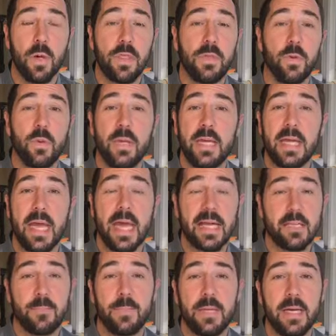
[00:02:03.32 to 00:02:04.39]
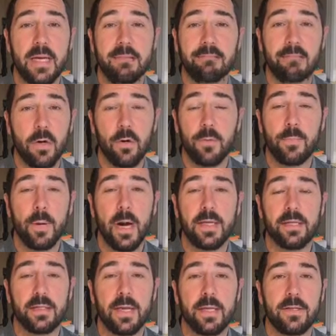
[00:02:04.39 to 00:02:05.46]
went through the SBA loan
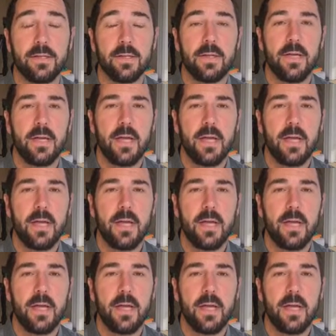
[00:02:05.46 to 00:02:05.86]
process,